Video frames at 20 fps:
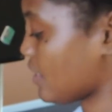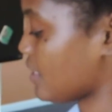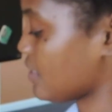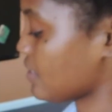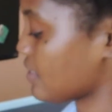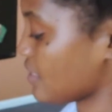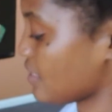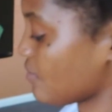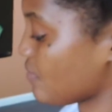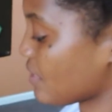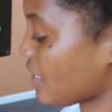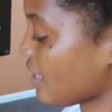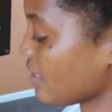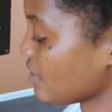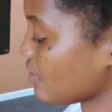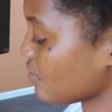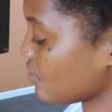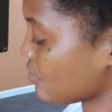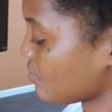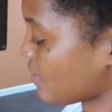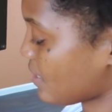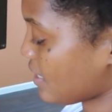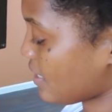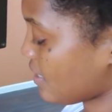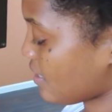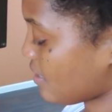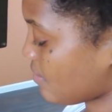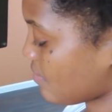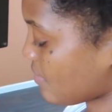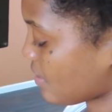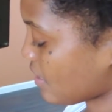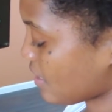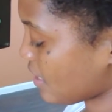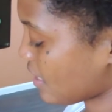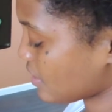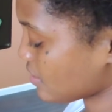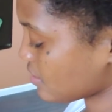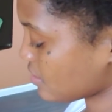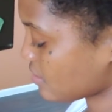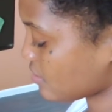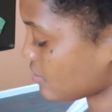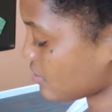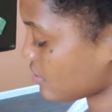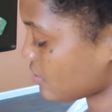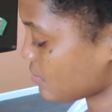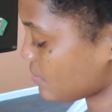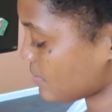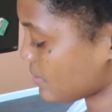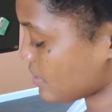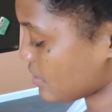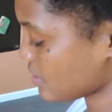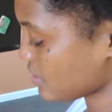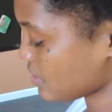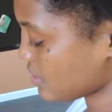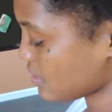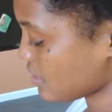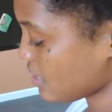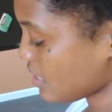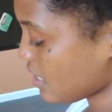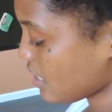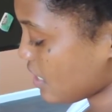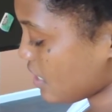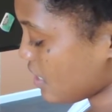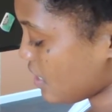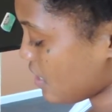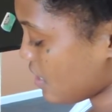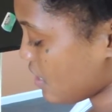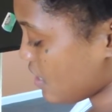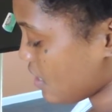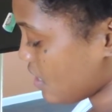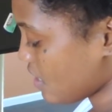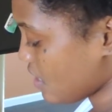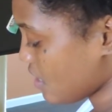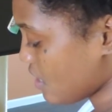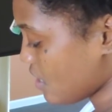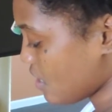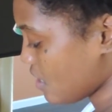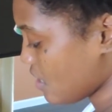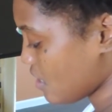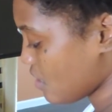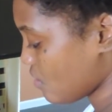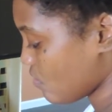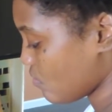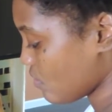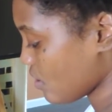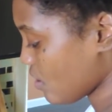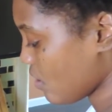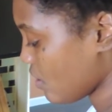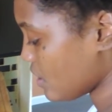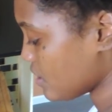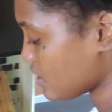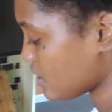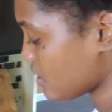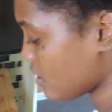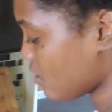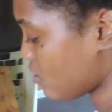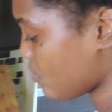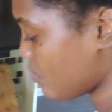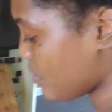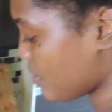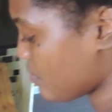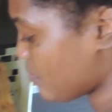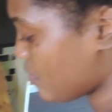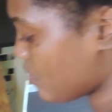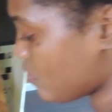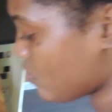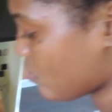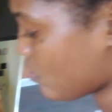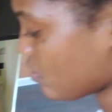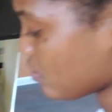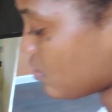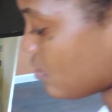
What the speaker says: and see, when I do my Conjures Crispus, we always tell people